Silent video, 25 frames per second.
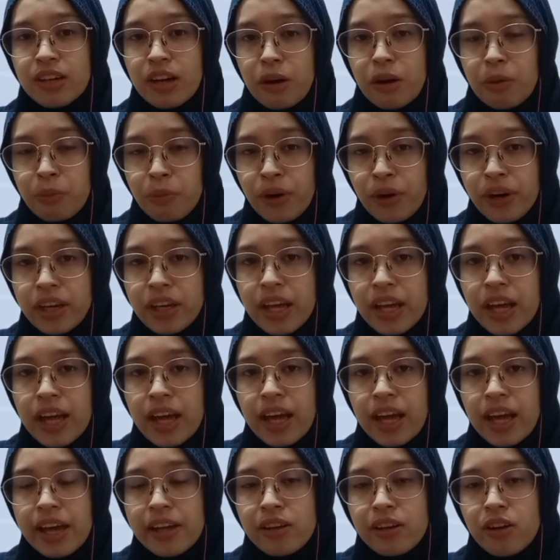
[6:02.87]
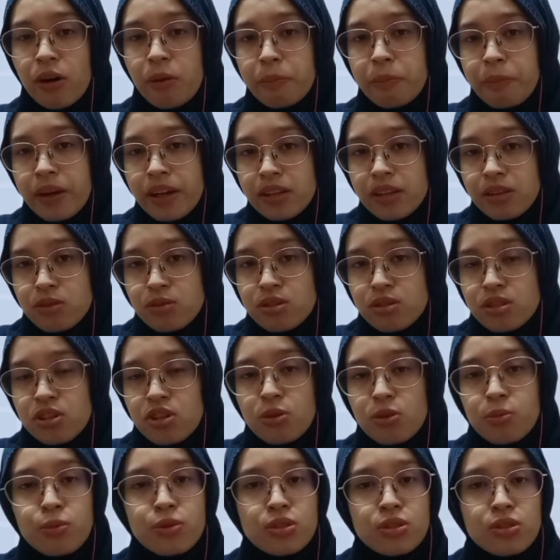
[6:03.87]
of carbon, and compared to
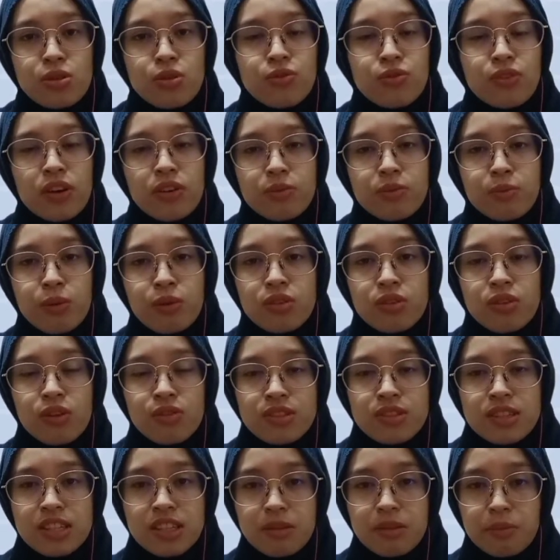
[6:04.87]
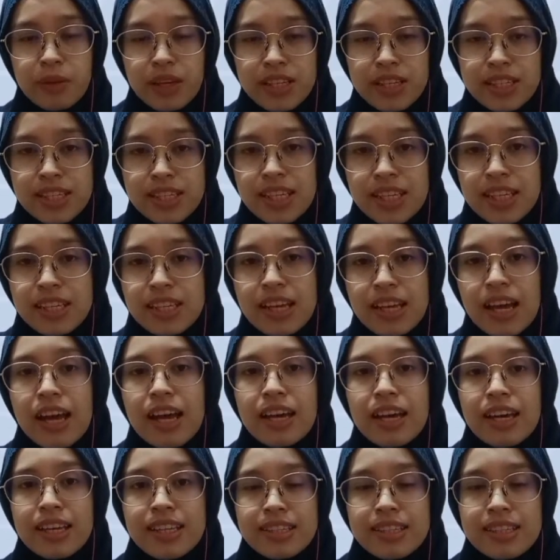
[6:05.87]
0.05 mole of cinnamic acid,
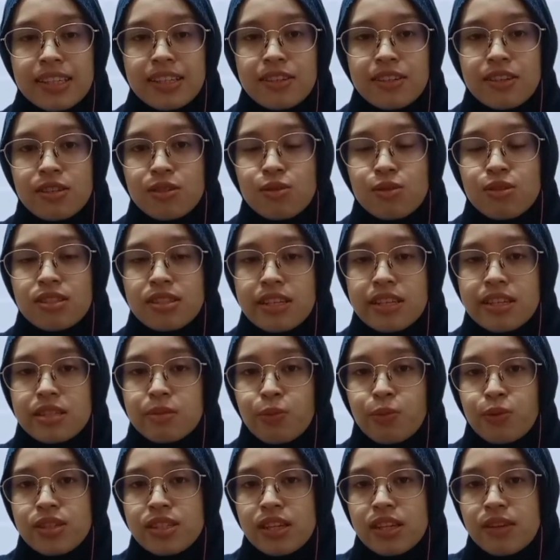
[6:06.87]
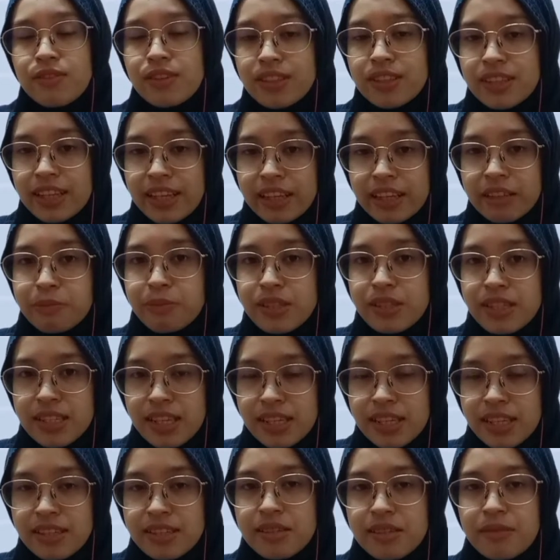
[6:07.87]
it increased to
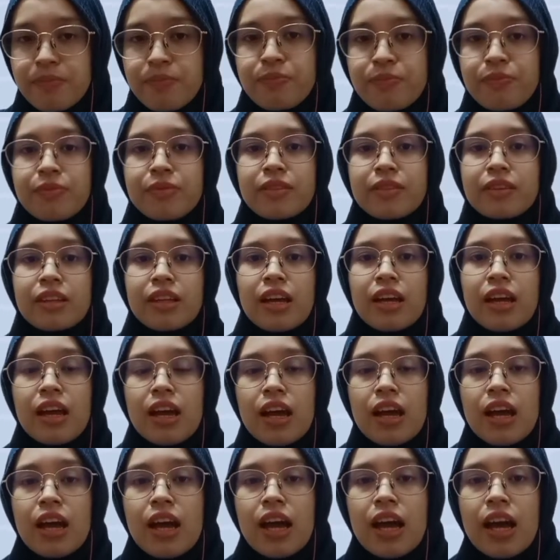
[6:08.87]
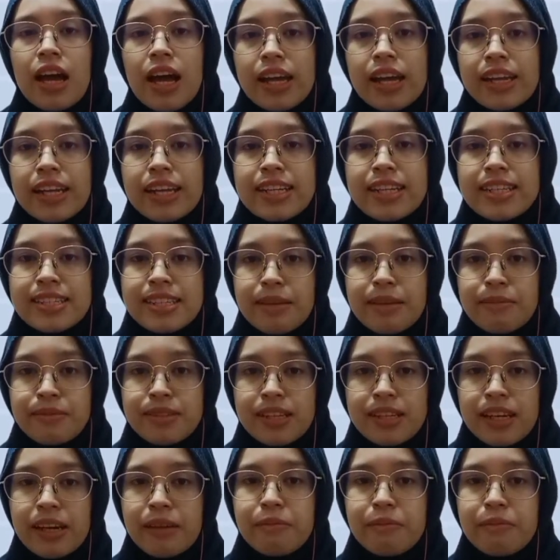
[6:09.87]
6.78%. The nitrogen has
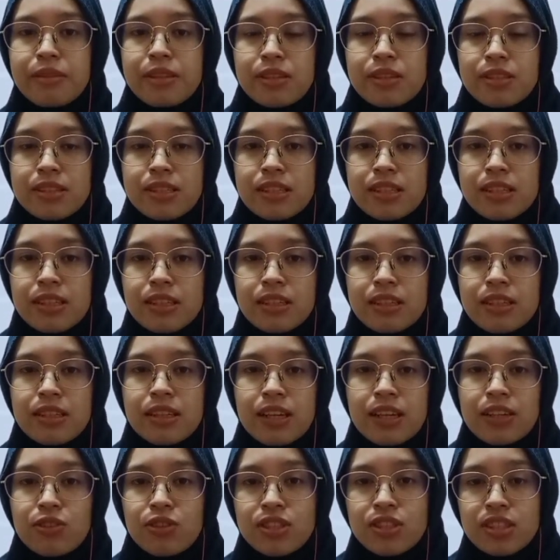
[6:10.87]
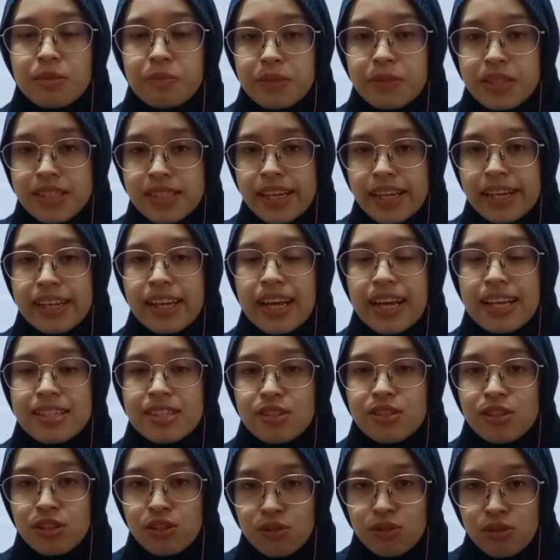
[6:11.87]
decreased from 3.51% in zinc
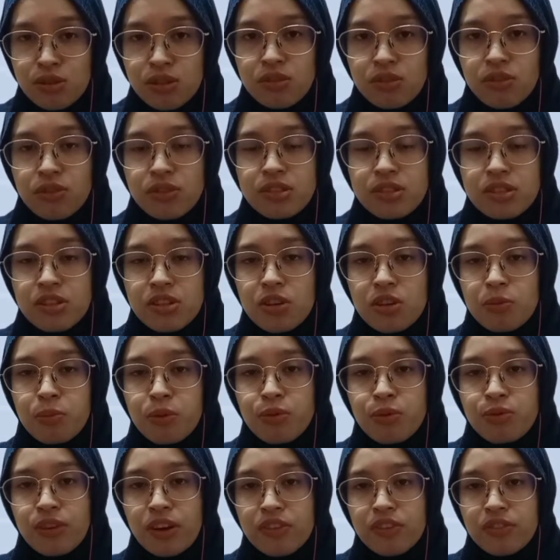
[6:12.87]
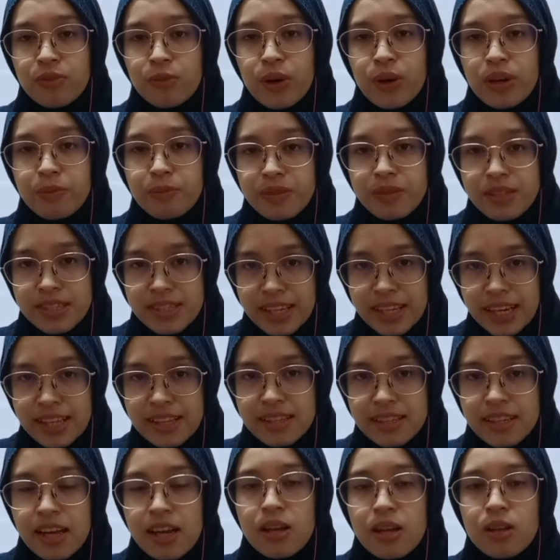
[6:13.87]
aluminum to 2.94% in
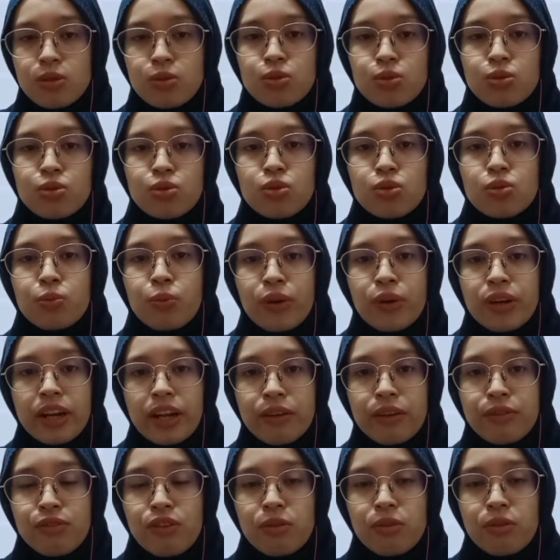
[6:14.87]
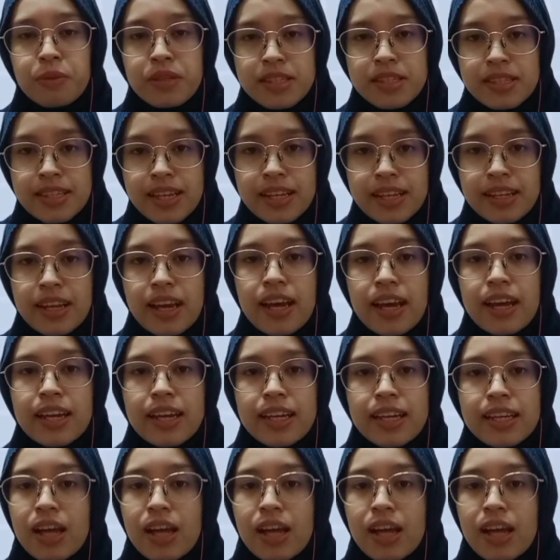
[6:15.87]
0.05 mole of cinnamic acid.